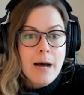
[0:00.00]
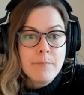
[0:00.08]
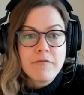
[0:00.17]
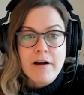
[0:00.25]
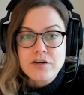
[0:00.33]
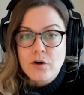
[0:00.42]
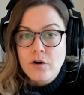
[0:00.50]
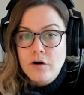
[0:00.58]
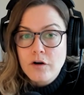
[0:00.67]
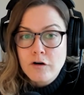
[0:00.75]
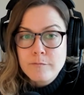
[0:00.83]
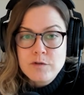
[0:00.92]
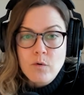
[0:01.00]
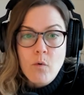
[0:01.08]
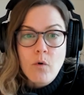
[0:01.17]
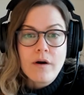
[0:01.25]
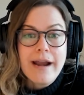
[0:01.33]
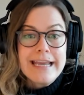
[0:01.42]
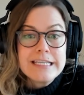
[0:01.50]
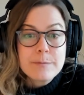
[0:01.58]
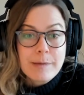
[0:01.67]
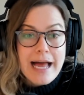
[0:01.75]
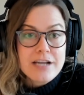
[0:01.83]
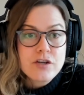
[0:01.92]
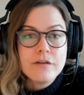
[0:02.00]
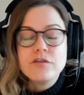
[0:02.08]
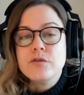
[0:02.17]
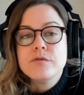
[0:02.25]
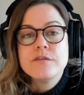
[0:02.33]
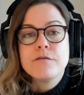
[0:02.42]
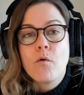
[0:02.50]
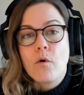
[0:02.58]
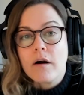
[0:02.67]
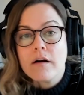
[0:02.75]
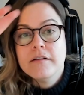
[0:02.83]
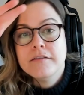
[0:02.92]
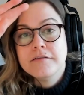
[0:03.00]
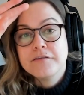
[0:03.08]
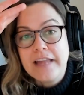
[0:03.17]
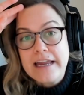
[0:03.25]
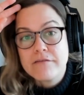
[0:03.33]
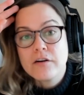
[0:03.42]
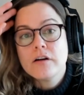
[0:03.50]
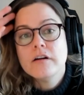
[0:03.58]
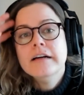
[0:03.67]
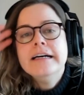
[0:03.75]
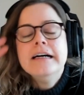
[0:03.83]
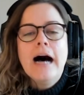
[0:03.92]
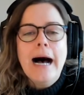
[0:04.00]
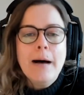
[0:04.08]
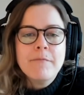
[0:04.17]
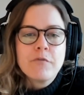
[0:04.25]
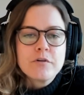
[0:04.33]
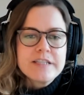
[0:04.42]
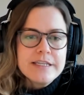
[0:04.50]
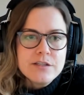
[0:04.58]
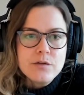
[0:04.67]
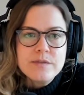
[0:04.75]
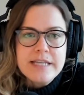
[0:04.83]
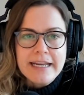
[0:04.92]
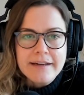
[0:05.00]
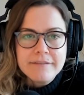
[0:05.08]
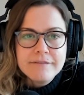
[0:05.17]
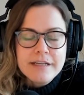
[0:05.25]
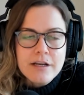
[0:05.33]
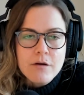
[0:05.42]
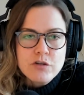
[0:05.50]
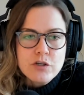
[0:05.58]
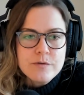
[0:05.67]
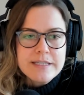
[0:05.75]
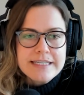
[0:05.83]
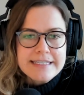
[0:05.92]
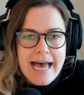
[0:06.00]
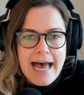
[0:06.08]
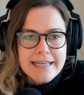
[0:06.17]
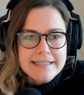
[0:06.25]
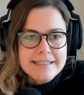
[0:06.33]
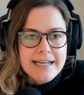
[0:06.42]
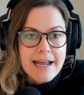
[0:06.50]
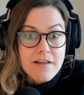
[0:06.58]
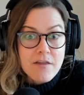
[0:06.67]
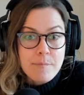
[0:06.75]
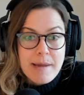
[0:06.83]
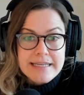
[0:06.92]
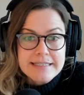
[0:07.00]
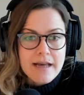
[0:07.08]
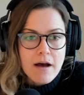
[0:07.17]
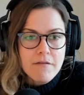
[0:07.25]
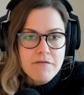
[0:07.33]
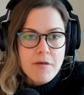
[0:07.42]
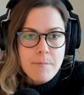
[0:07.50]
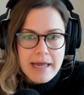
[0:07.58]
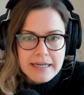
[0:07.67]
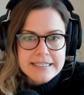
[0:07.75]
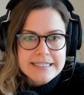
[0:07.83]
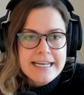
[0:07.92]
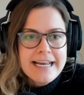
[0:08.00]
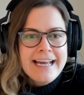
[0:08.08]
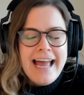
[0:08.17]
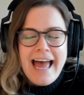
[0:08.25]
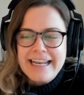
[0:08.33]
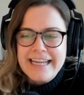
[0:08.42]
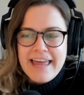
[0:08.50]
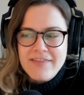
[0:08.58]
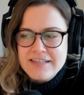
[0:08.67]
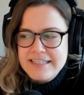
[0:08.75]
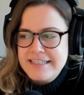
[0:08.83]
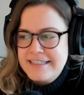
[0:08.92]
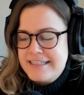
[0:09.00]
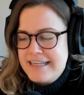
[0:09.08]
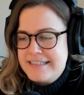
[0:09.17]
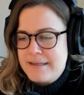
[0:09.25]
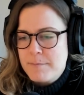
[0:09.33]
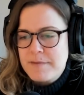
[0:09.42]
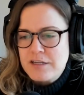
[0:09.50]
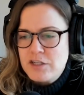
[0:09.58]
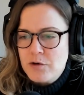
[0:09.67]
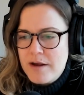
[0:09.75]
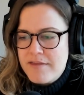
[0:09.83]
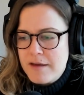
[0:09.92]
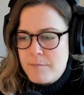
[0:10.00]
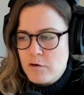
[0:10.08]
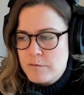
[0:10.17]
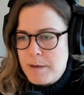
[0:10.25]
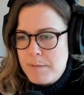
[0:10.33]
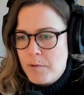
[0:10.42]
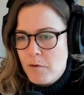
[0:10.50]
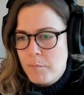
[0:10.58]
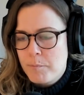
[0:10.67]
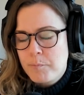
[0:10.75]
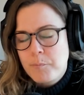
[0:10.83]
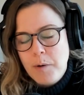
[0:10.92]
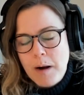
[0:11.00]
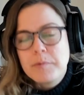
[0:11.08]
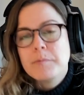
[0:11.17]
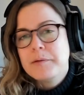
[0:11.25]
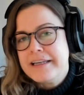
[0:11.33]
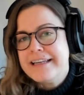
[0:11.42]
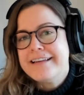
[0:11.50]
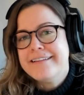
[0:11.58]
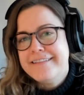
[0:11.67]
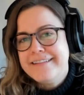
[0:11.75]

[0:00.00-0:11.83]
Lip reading: fresh herbs, or a splash of juice for flavor versus using, juices as kind of the base of the mix. And again, this is something too, I think most people probably,